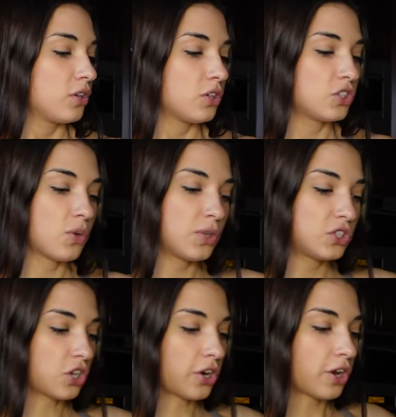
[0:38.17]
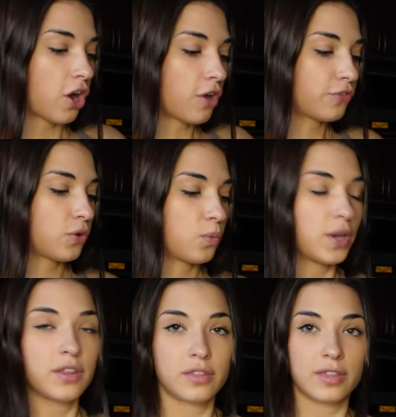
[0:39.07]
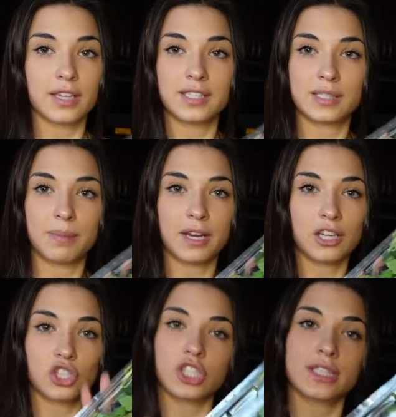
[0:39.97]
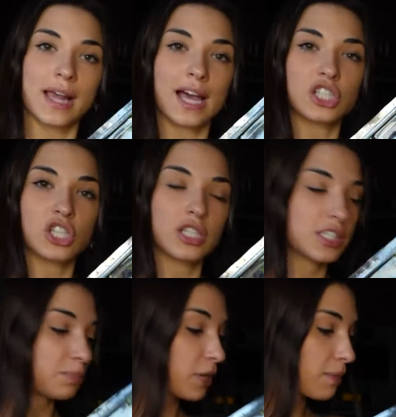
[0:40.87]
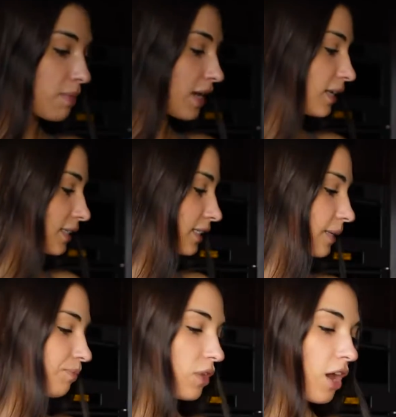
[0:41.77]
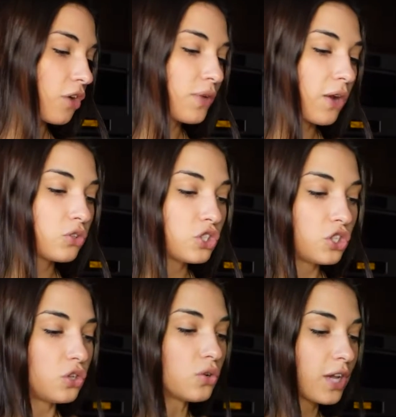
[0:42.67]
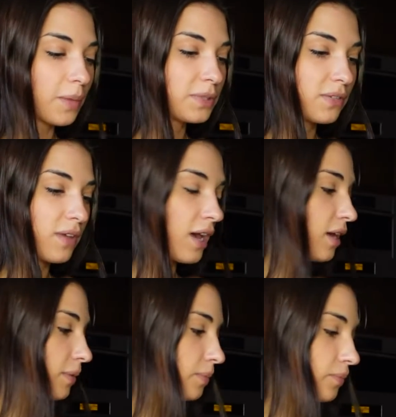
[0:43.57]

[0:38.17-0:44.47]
So we start off with this spinach / spring mix, around 2 cups of that.